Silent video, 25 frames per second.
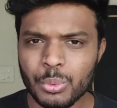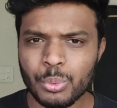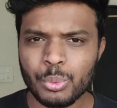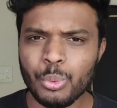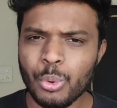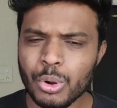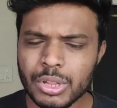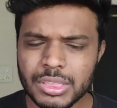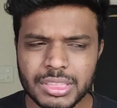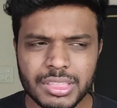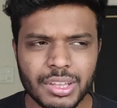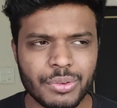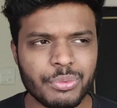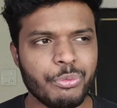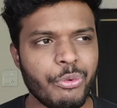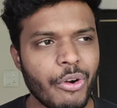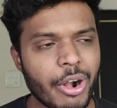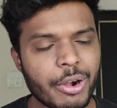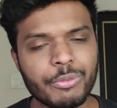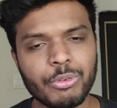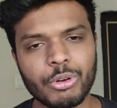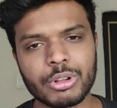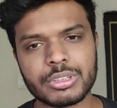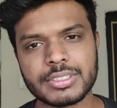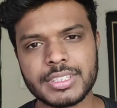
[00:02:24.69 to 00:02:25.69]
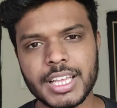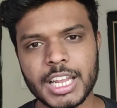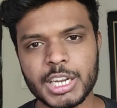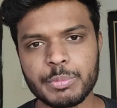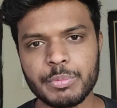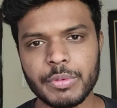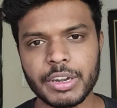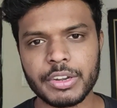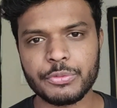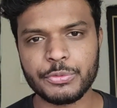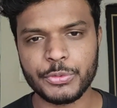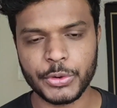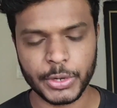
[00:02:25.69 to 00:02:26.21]
What the fuck was
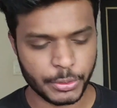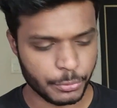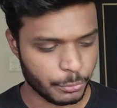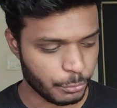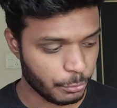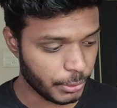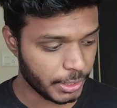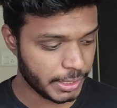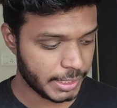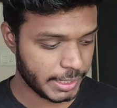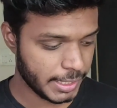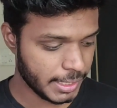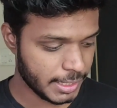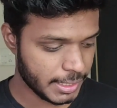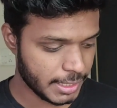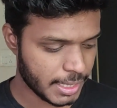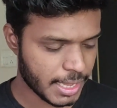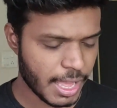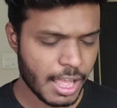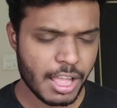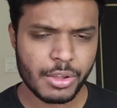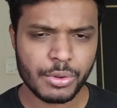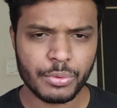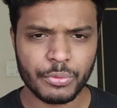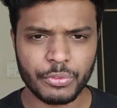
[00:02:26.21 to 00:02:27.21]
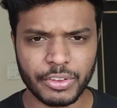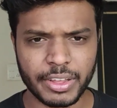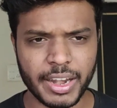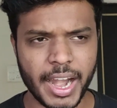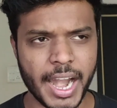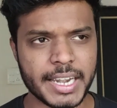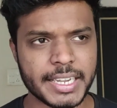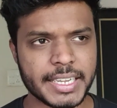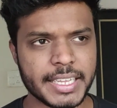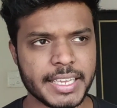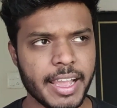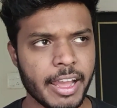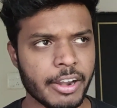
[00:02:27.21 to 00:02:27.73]
that midfield? Vitinha,
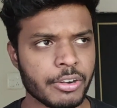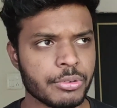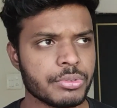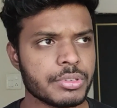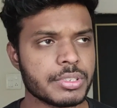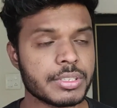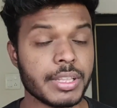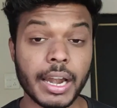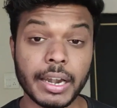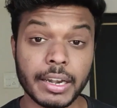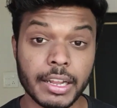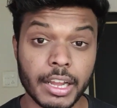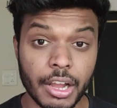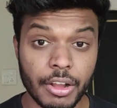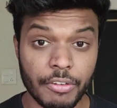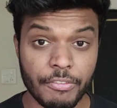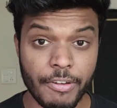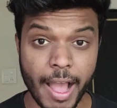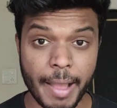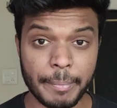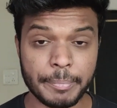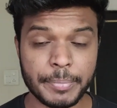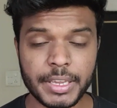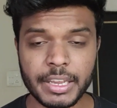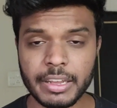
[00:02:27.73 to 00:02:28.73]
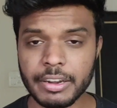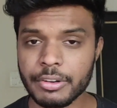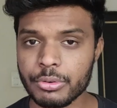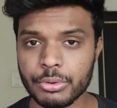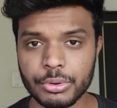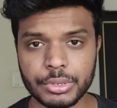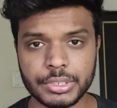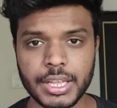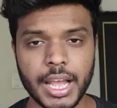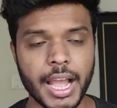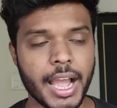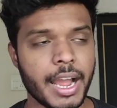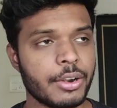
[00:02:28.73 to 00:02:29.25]
Verratti, and who is that?
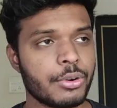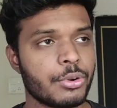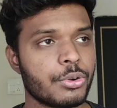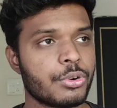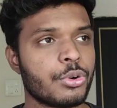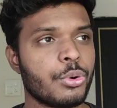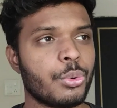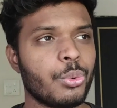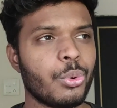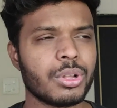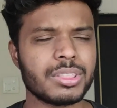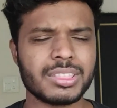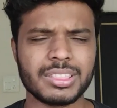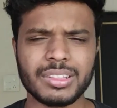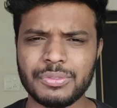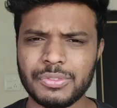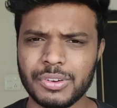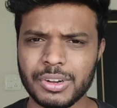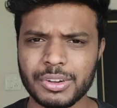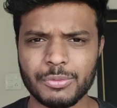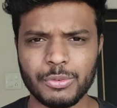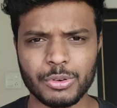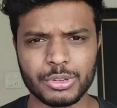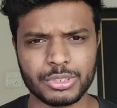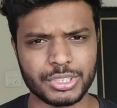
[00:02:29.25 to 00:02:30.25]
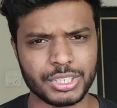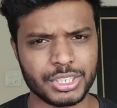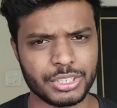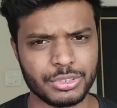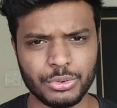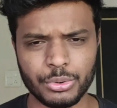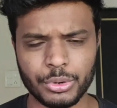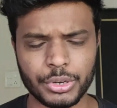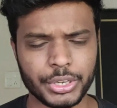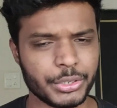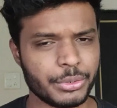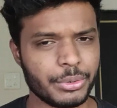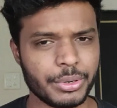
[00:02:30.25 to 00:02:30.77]
Fabian Ruiz. I don't know what the fuck was
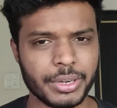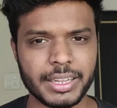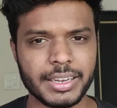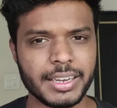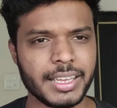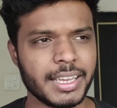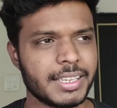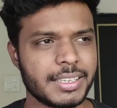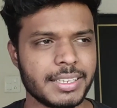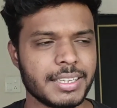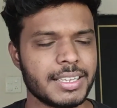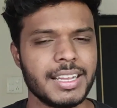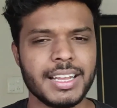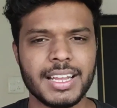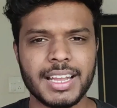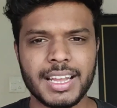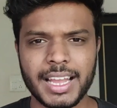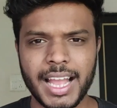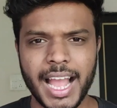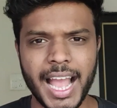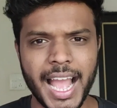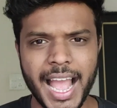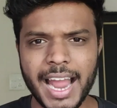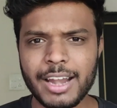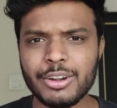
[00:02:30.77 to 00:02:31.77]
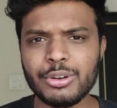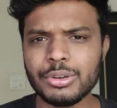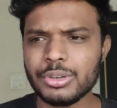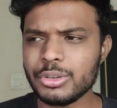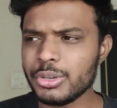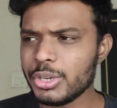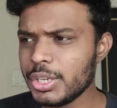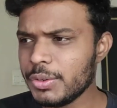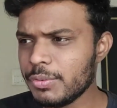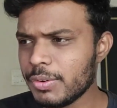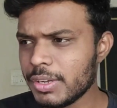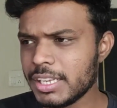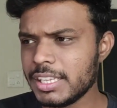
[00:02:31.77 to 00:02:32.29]
he doing today. Like, I
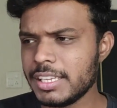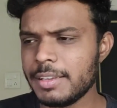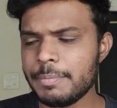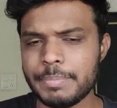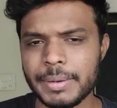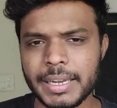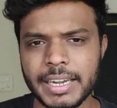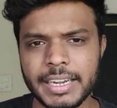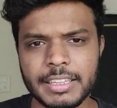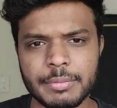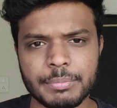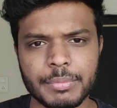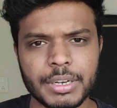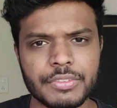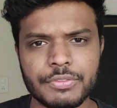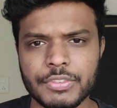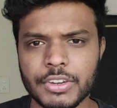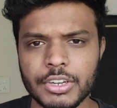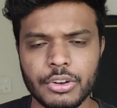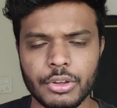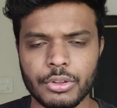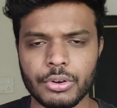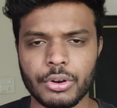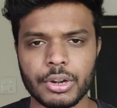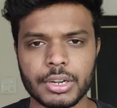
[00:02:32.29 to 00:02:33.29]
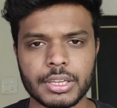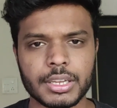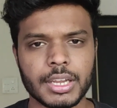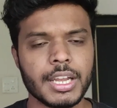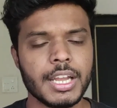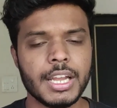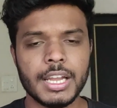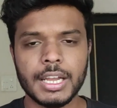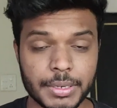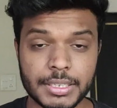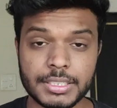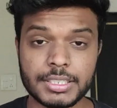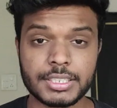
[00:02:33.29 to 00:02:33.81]
don't know even he played in midfield or not.
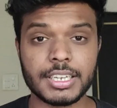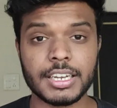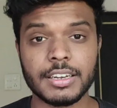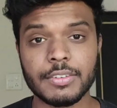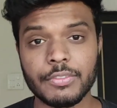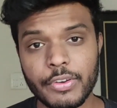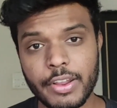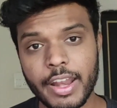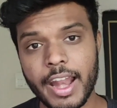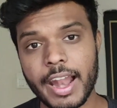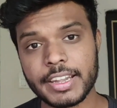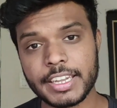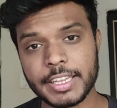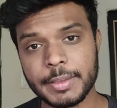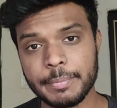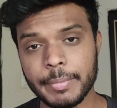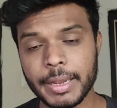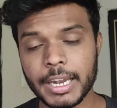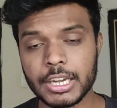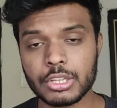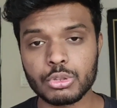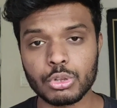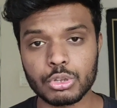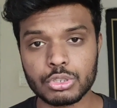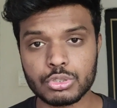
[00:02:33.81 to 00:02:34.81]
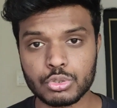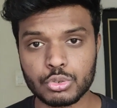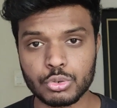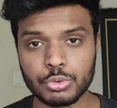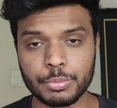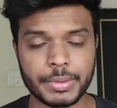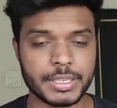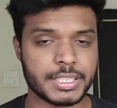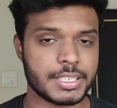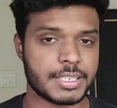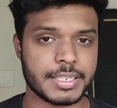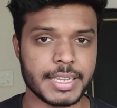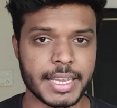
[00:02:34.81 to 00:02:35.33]
But still, Verratti made those
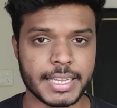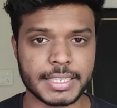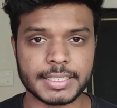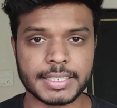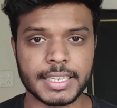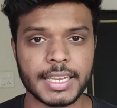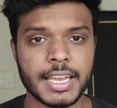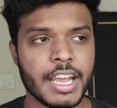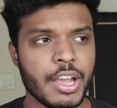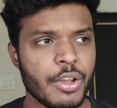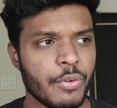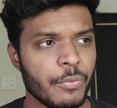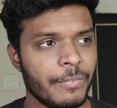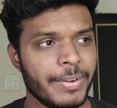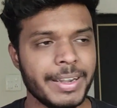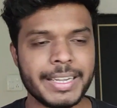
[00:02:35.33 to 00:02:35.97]
2 mistakes.